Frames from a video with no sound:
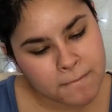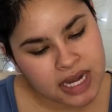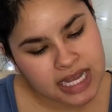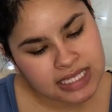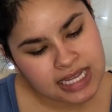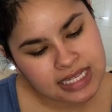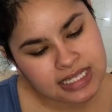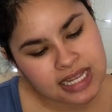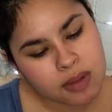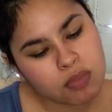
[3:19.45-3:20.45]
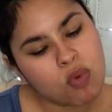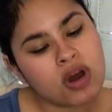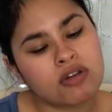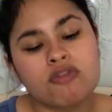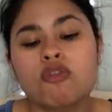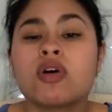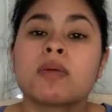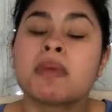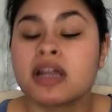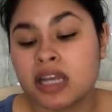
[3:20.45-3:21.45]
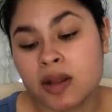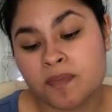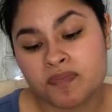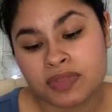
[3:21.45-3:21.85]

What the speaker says: but it says step 1 for the money,